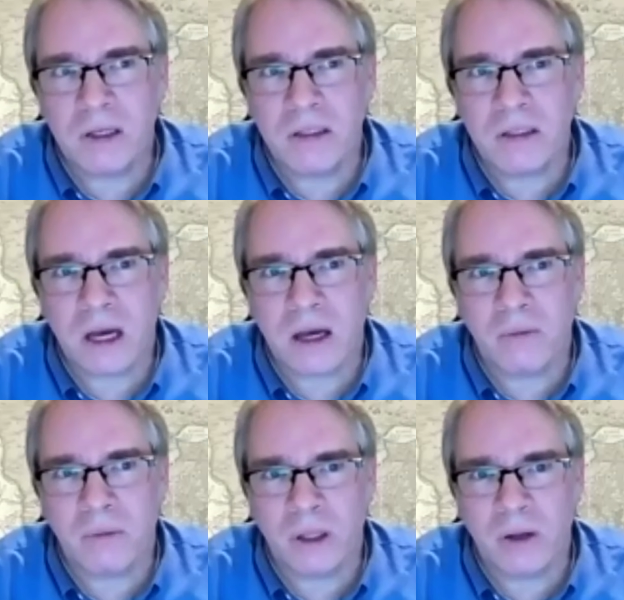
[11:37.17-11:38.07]
is
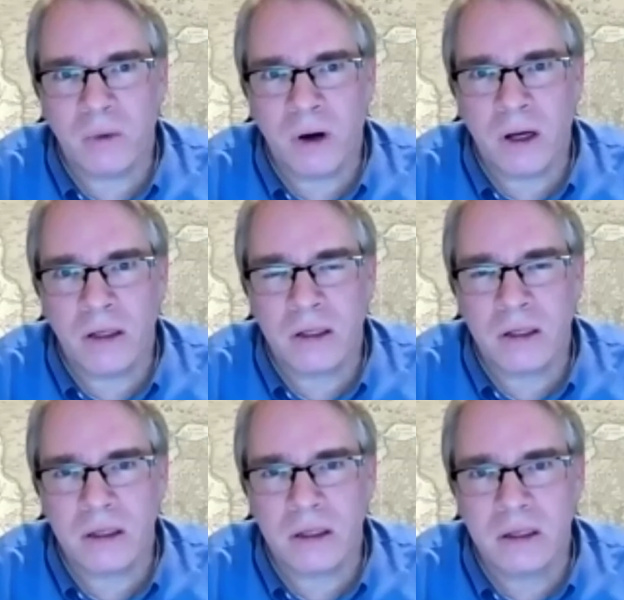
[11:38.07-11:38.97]
because I
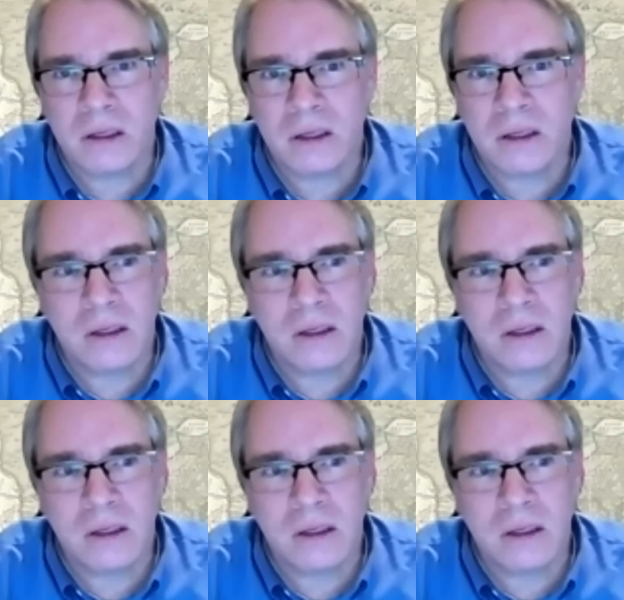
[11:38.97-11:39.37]
really want,